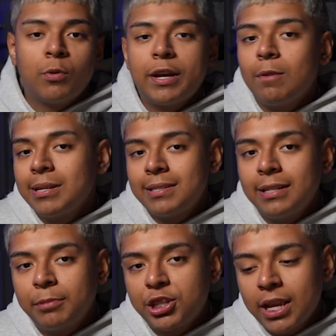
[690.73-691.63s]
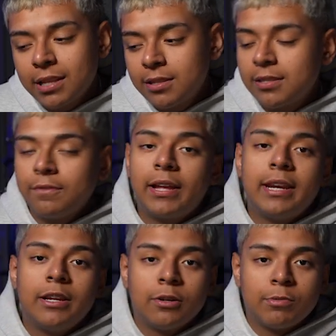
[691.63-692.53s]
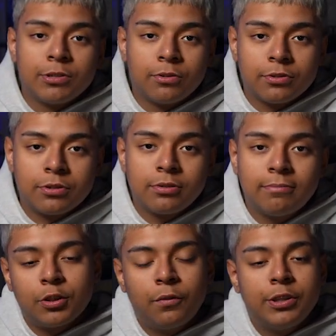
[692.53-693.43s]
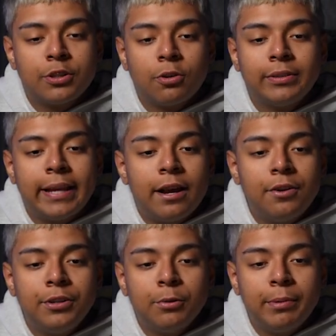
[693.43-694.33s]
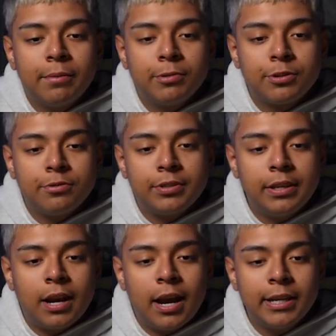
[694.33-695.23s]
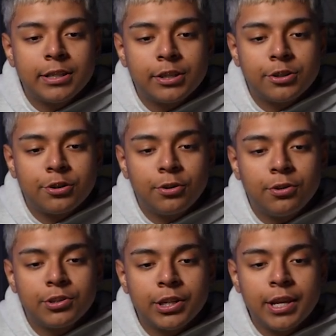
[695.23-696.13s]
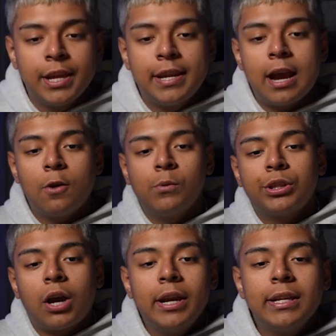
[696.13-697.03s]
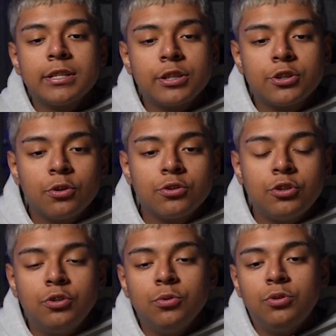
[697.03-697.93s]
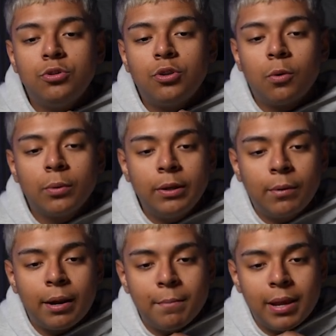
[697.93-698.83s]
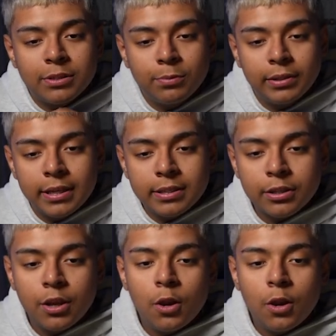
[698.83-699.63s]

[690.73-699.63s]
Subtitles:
without messing up the chances of getting good results. So if we scroll down, you'll be able to see audience controls. Now, with audience controls, you don't really want to mess with this.